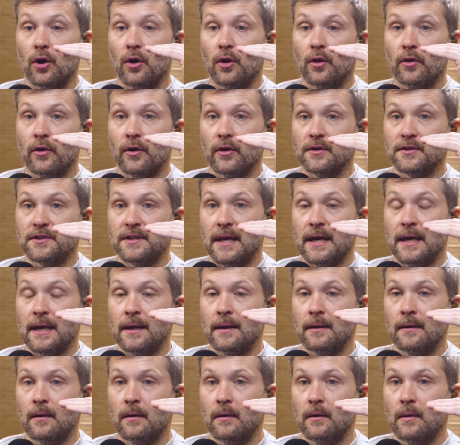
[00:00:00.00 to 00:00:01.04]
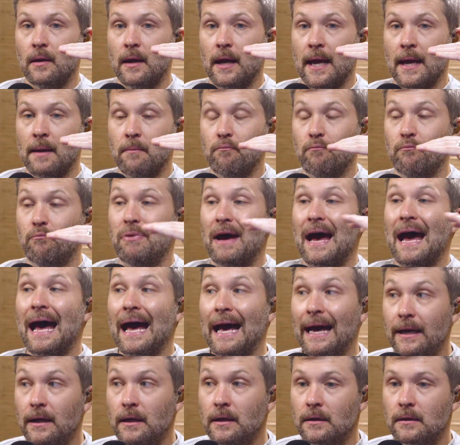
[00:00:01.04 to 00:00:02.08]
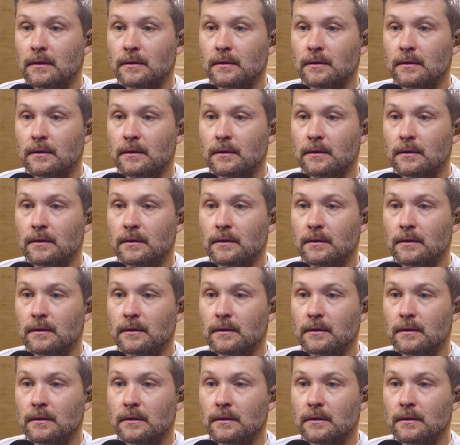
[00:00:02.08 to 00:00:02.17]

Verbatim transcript: there's a a bad,